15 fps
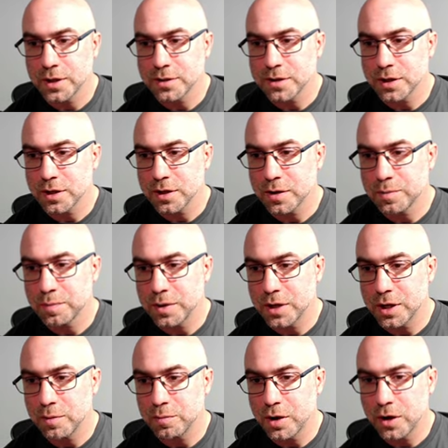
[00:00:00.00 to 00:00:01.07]
it's gonna
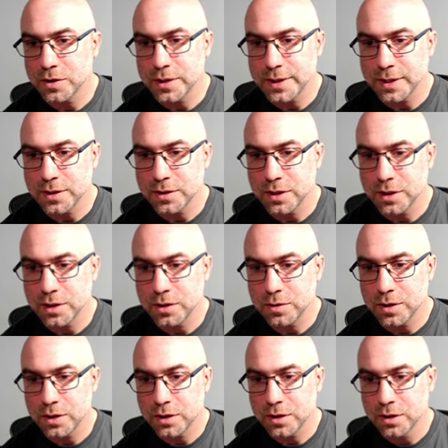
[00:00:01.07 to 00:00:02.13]
become large like this and you
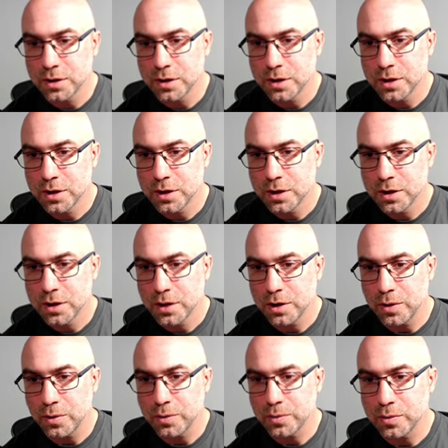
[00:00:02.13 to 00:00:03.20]
can
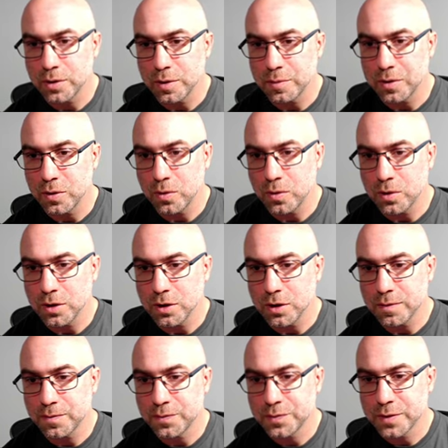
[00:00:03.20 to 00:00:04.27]
go through them in order.